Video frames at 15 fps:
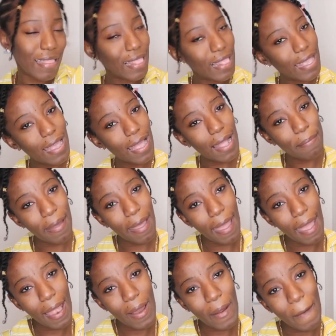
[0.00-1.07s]
like a
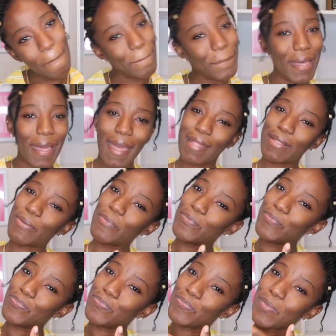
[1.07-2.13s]
pile up and
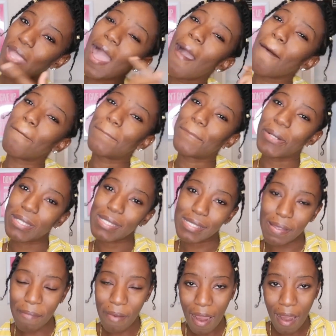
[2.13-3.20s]
plus
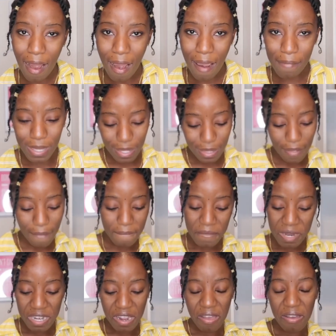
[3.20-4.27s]
the bar bill
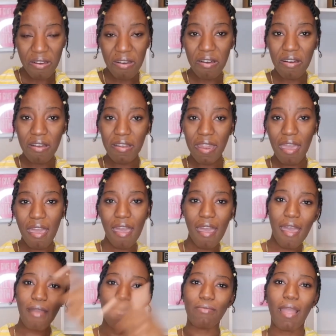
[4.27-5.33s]
been
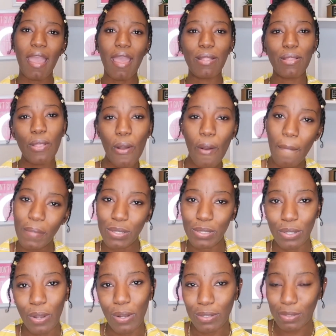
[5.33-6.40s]
order. Right now my
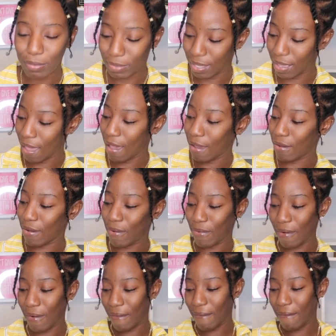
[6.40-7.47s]
job can't
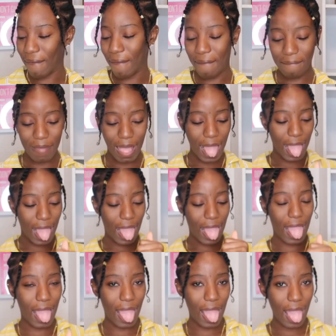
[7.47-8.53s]
go on.
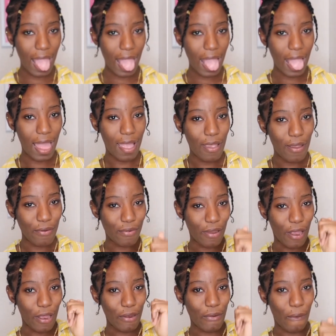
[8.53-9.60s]

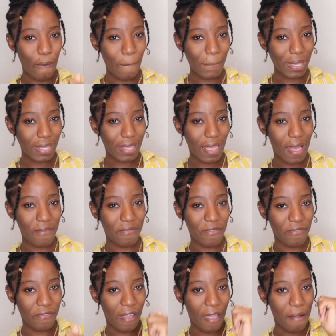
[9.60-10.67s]
Right now I
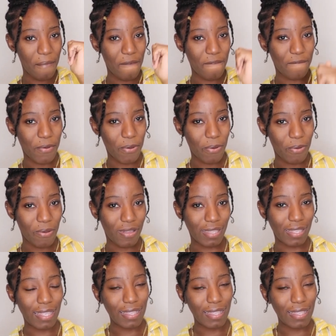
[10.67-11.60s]
can't find my phone.